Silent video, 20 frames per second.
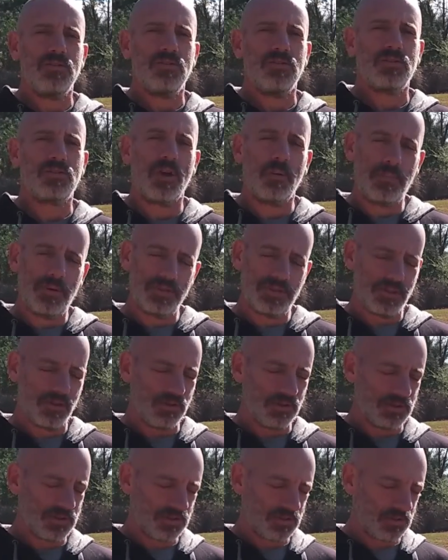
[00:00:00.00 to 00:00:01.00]
So I put
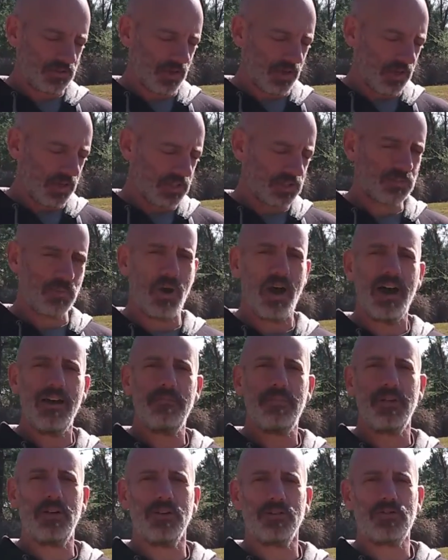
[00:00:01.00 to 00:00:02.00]
those small hive
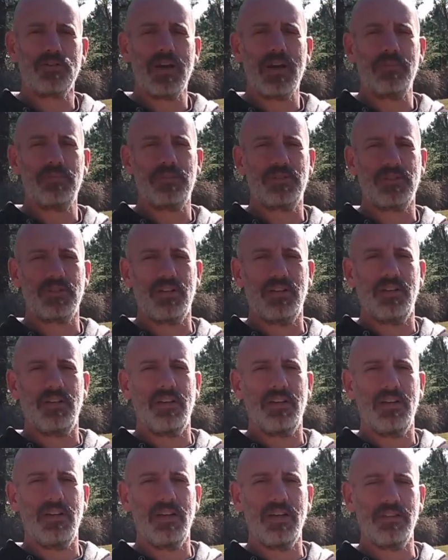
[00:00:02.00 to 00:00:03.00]
beetle traps
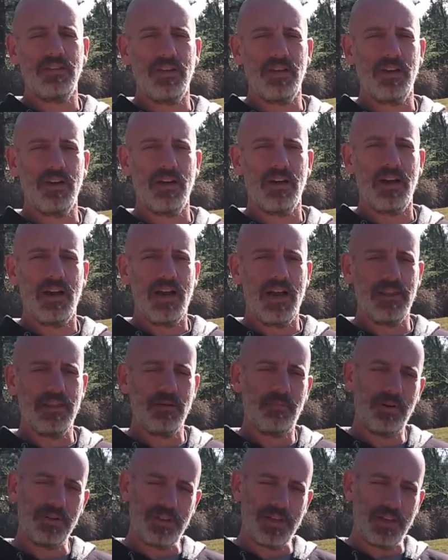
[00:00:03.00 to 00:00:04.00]
in there, and then
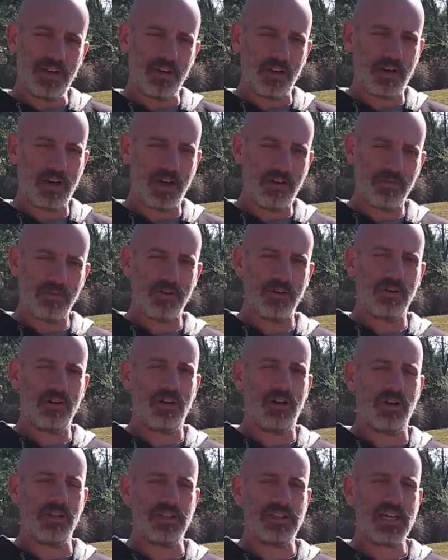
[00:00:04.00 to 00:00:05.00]
put the inner cover
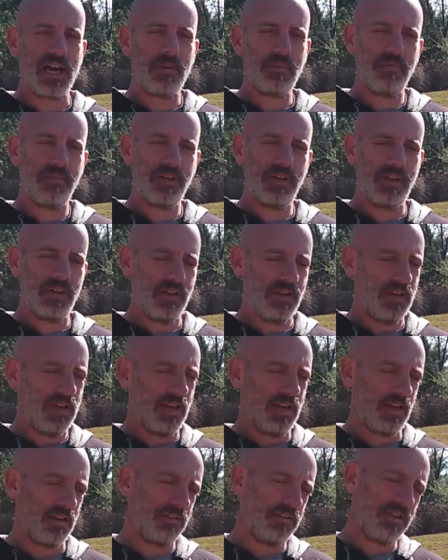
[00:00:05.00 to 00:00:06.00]
on the top of it,
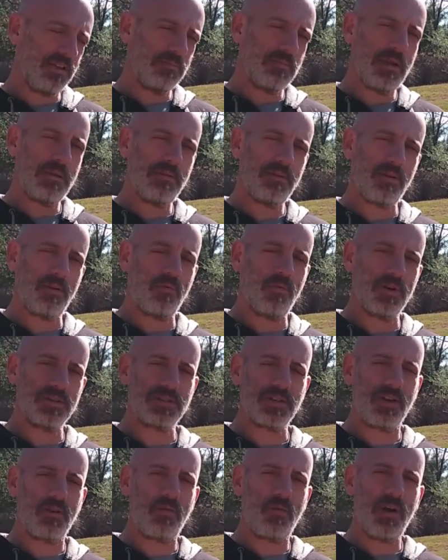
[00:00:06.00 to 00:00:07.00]
and I think maybe there
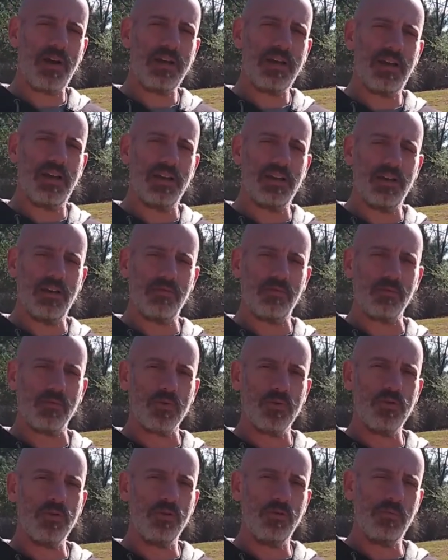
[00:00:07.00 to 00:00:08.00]
wasn't quite enough
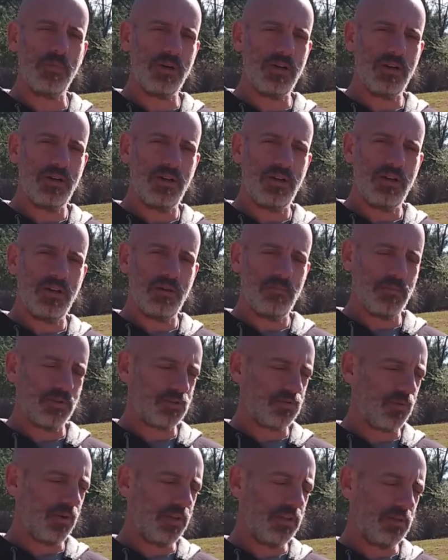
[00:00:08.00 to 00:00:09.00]
room
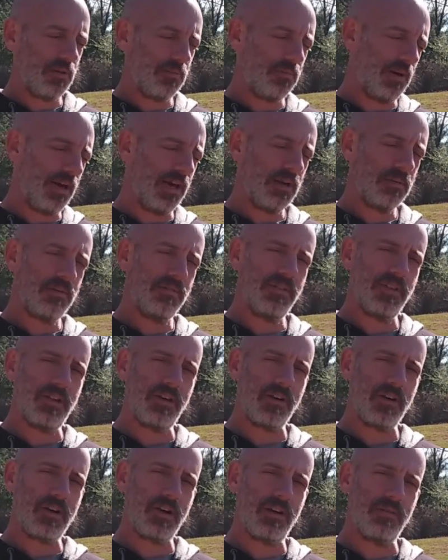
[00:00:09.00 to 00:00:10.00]
between the bottom of the
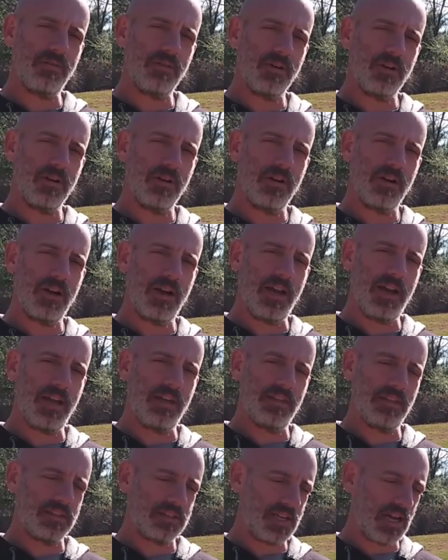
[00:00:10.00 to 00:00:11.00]
inner cover
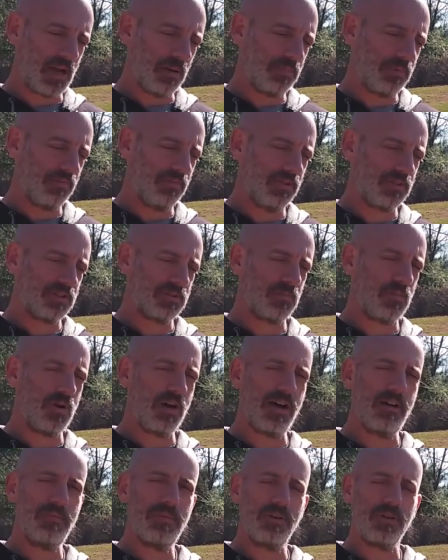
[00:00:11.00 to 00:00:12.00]
and the top of the small
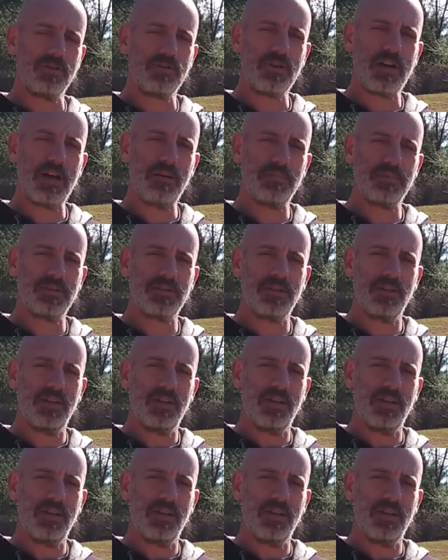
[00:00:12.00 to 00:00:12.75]
hive beetle traps.